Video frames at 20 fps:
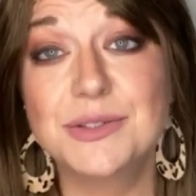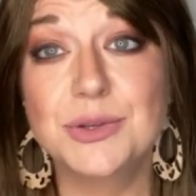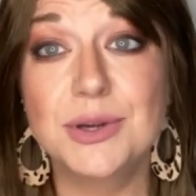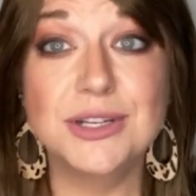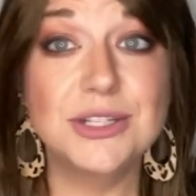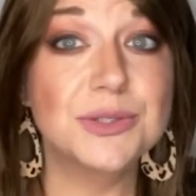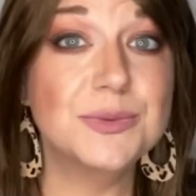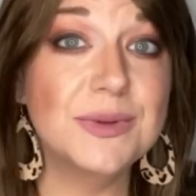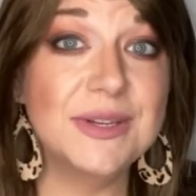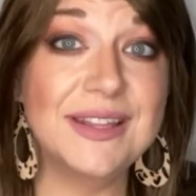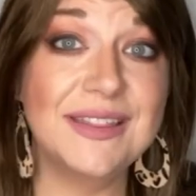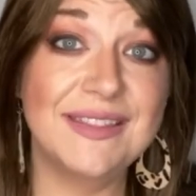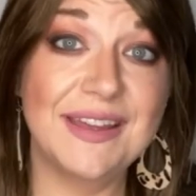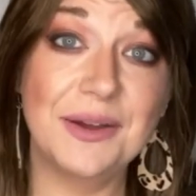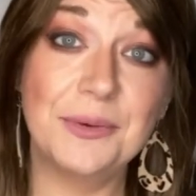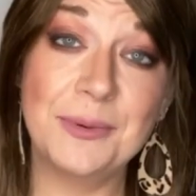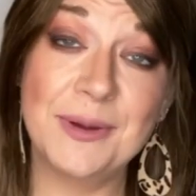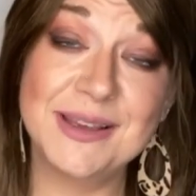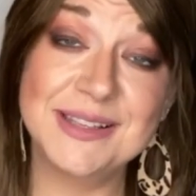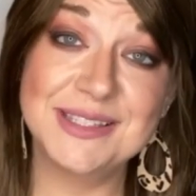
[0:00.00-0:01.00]
So I just wanna
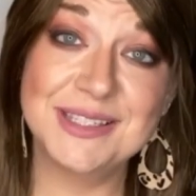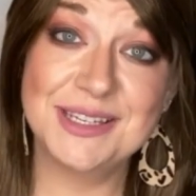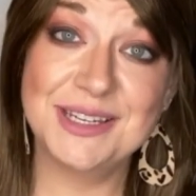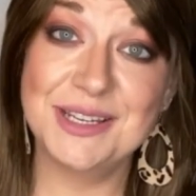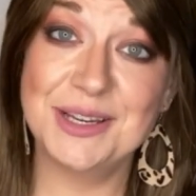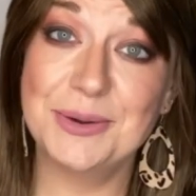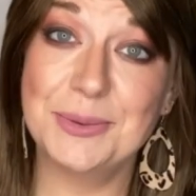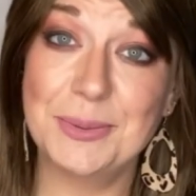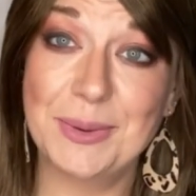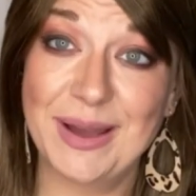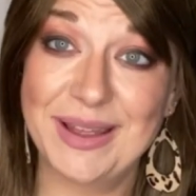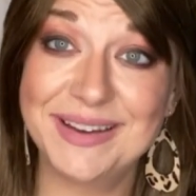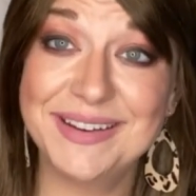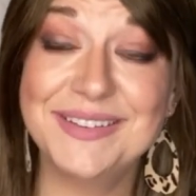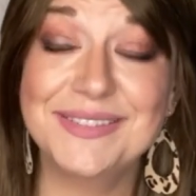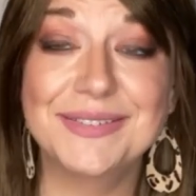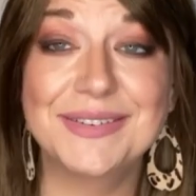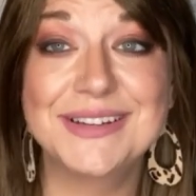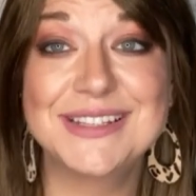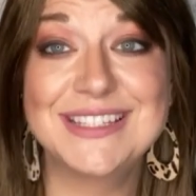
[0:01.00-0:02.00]
thank Wig Studio
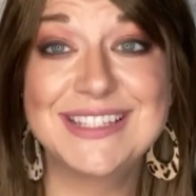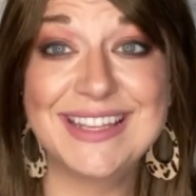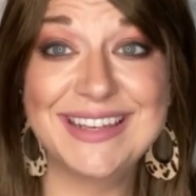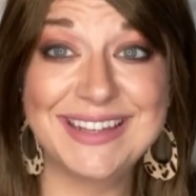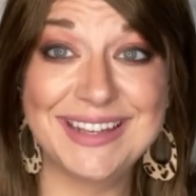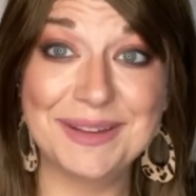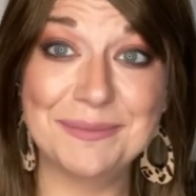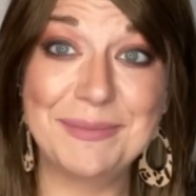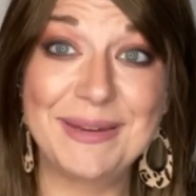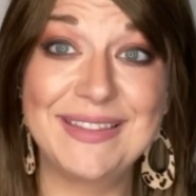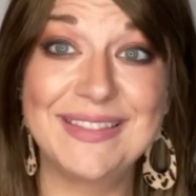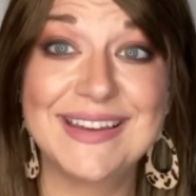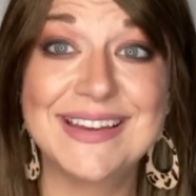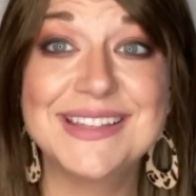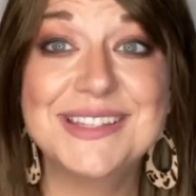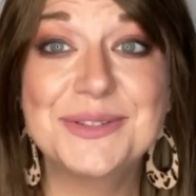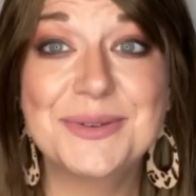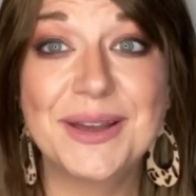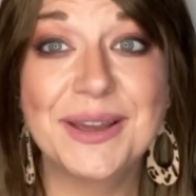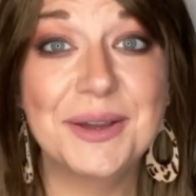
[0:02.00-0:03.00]
One for sending me
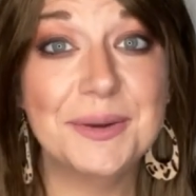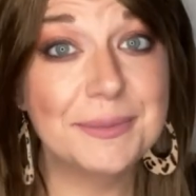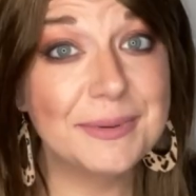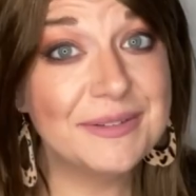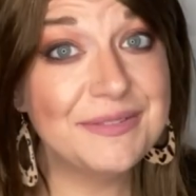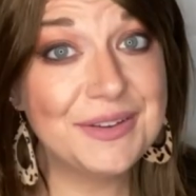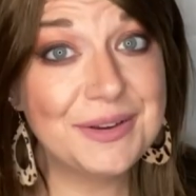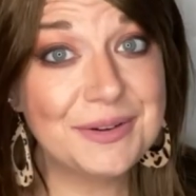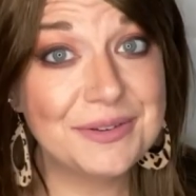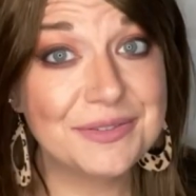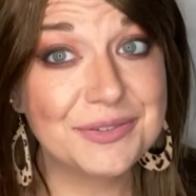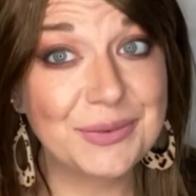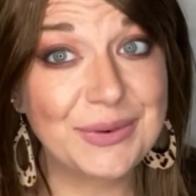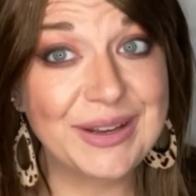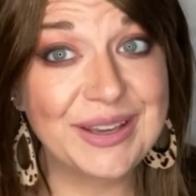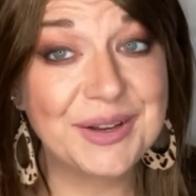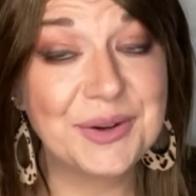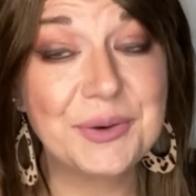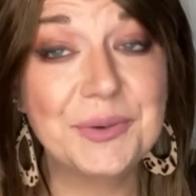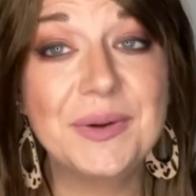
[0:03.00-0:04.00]
this so I could review it
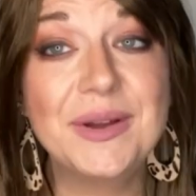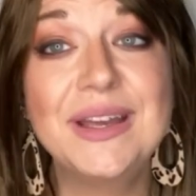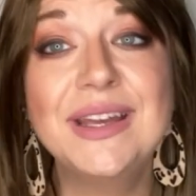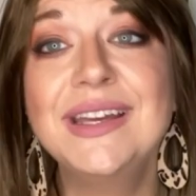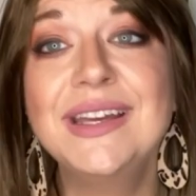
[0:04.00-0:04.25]
for you.